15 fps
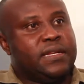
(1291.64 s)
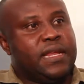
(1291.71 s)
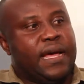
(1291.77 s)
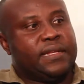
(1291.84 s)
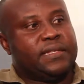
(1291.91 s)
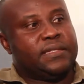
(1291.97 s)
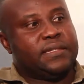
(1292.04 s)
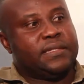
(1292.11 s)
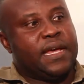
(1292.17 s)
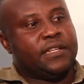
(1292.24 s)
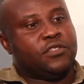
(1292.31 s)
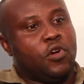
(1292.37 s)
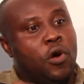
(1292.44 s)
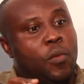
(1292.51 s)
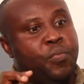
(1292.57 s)
that
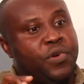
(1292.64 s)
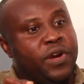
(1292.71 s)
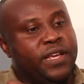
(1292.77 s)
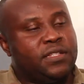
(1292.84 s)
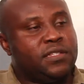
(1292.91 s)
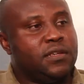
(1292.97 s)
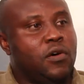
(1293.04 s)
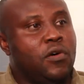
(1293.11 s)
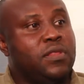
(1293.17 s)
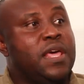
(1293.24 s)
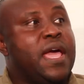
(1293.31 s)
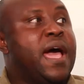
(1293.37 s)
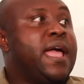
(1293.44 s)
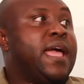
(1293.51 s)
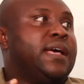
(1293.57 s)
operate on
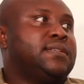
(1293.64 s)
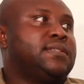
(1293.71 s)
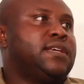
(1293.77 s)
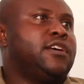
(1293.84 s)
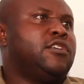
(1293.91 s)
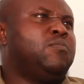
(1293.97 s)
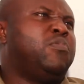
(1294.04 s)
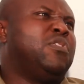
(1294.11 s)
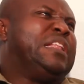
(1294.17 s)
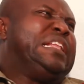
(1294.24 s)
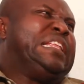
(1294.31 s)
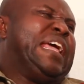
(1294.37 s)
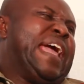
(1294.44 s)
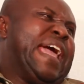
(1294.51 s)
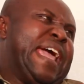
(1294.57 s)
the higher scale,
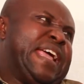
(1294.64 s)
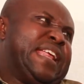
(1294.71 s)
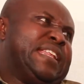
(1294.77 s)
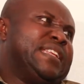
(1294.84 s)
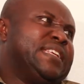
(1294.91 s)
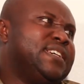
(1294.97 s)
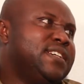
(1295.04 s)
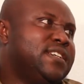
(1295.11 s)
but then